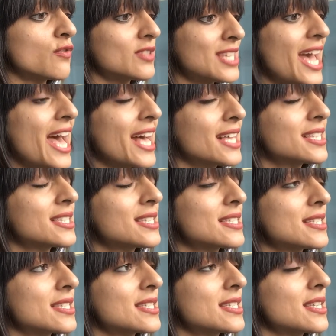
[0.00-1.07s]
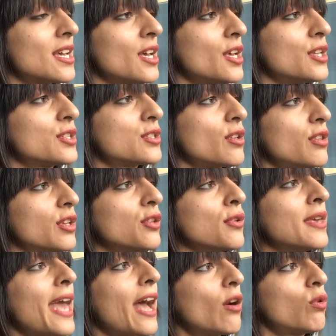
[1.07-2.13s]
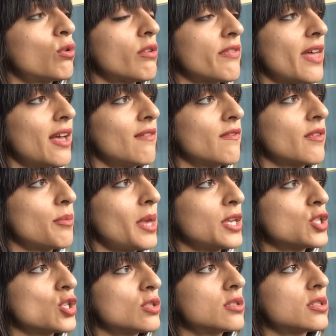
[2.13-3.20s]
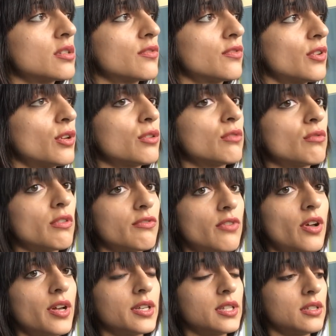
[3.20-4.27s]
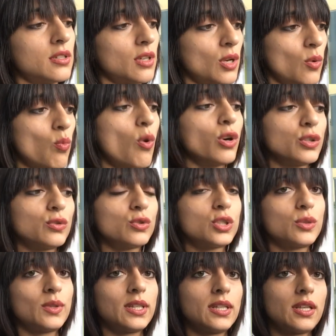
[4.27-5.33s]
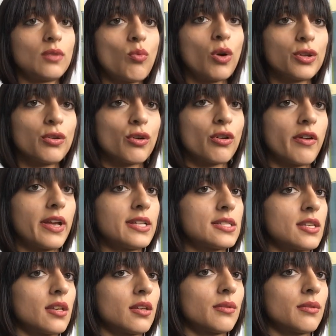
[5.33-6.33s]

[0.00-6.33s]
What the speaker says: of tests so that you get all of that information to further refine what you're doing and what you're creating.